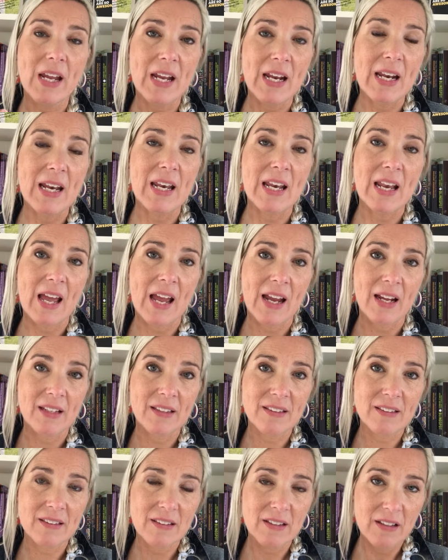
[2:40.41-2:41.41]

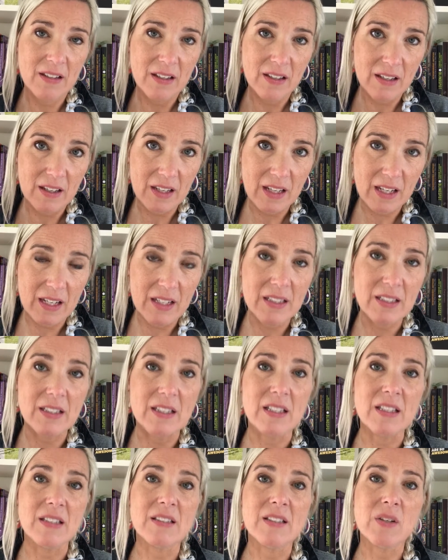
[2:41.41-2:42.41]
in-length,
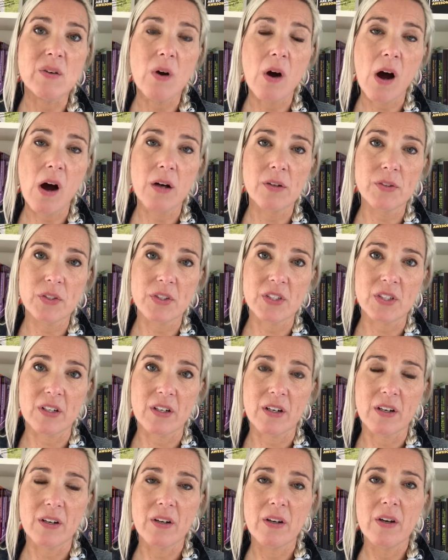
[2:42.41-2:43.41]
in-detail
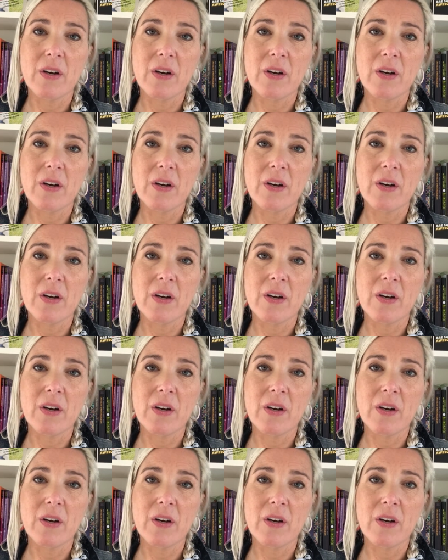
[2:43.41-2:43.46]
answer.